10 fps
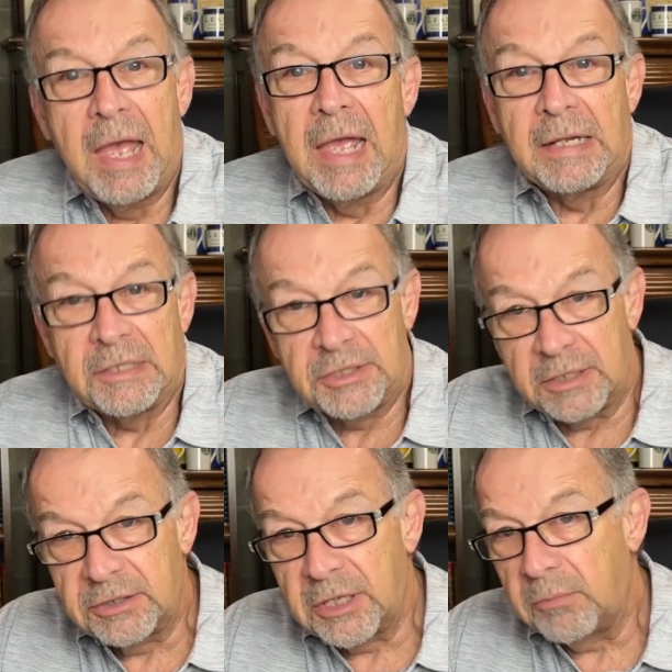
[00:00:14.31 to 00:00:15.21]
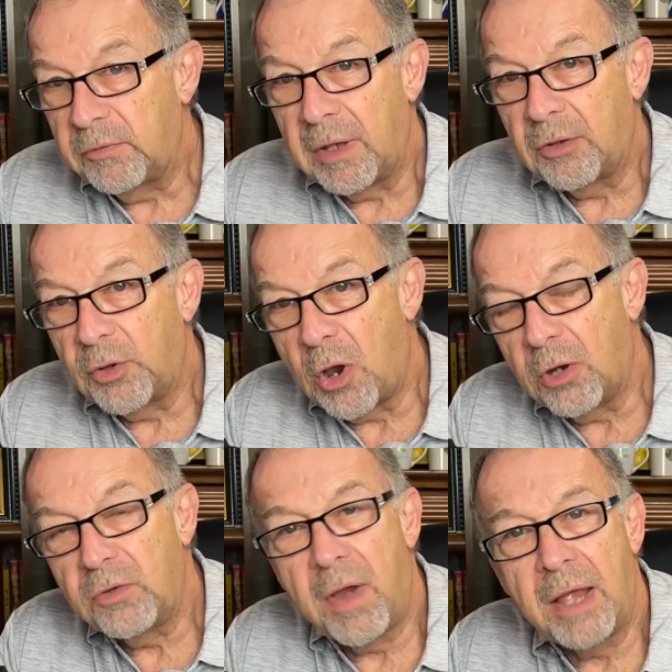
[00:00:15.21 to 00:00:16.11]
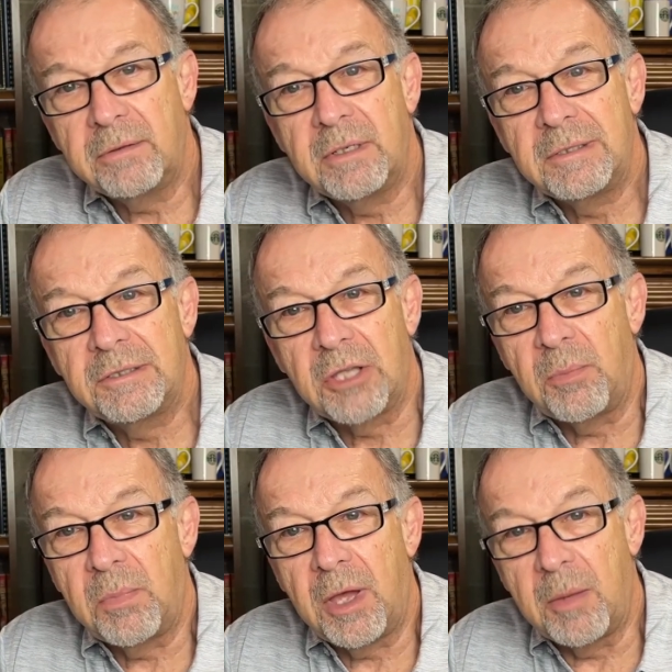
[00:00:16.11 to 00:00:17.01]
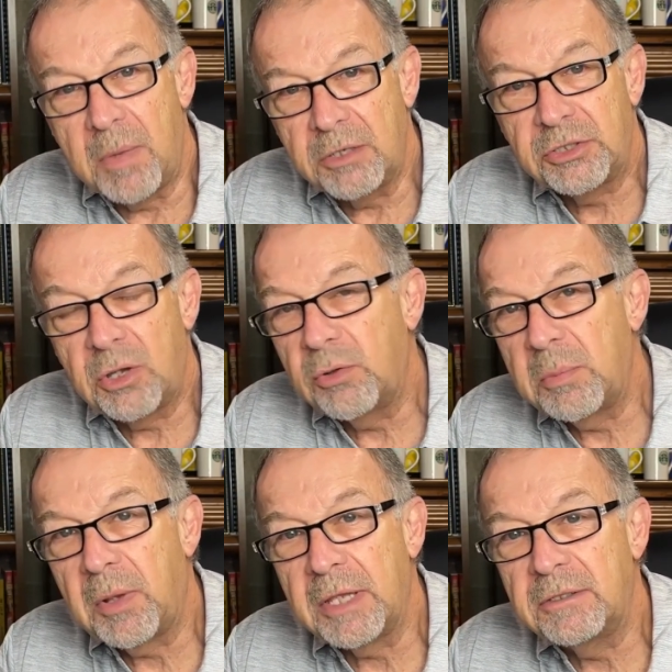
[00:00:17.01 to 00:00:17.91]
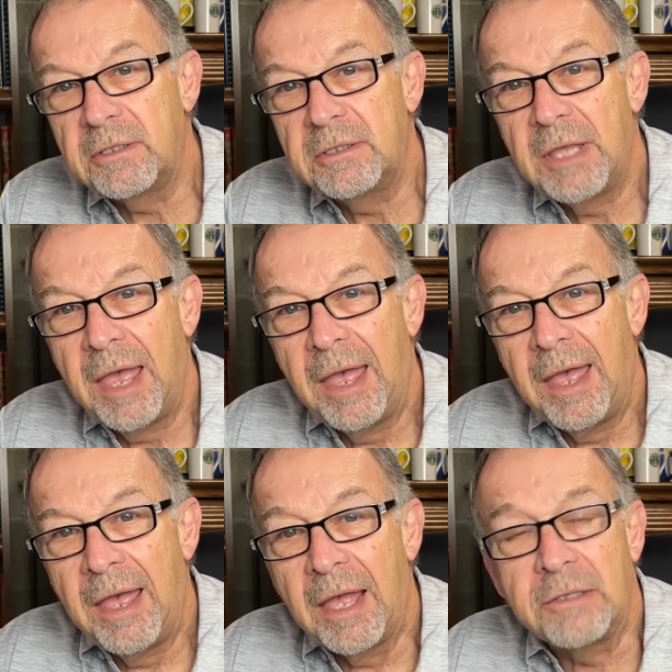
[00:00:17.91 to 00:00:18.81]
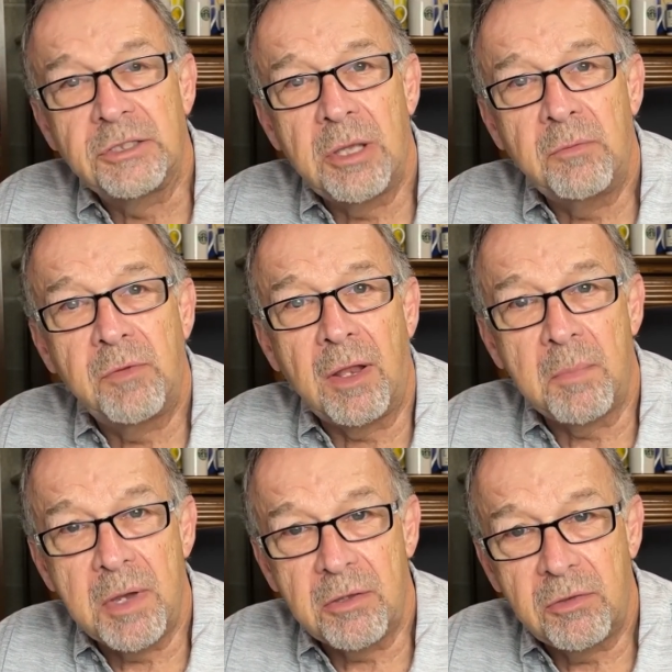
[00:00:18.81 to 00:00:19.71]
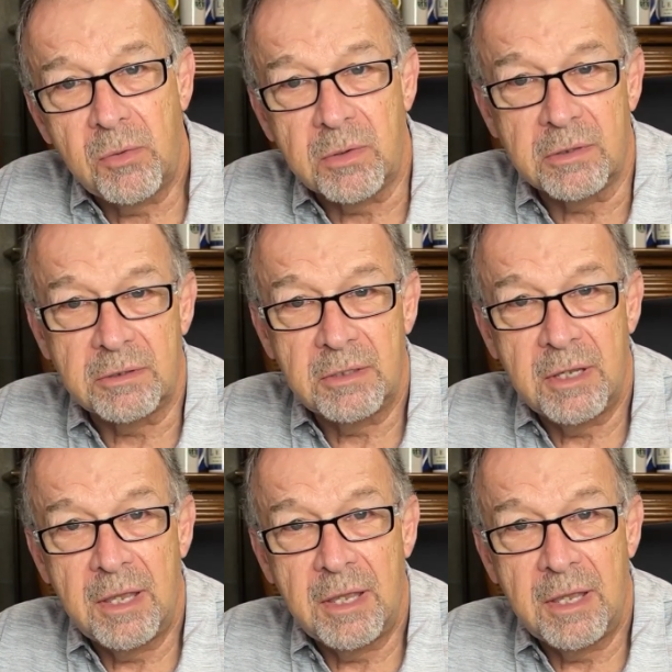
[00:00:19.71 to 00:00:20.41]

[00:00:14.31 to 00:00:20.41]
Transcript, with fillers: And he said, Some fell on hard ground, some among stony places, and some fell among thorns.